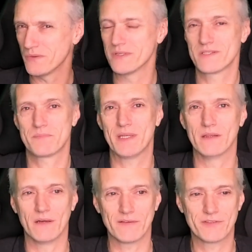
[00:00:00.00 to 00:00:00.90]
It's a bit
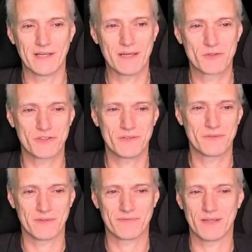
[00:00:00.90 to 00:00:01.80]
long for an
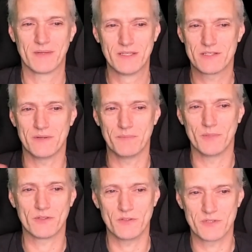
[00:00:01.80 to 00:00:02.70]
outro, so I'm
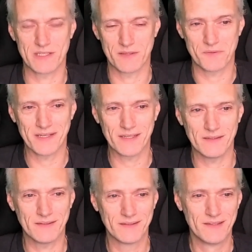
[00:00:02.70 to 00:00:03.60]
not using the right
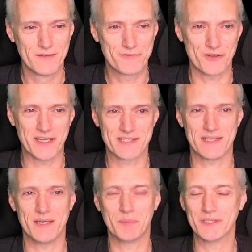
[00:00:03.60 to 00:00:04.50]
phrase
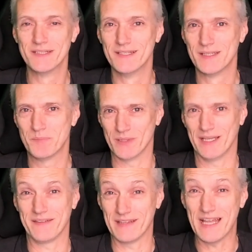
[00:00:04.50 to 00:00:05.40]
there, but
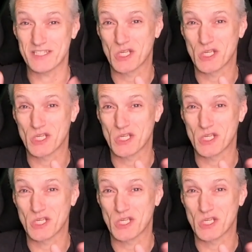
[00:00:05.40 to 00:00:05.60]
like the last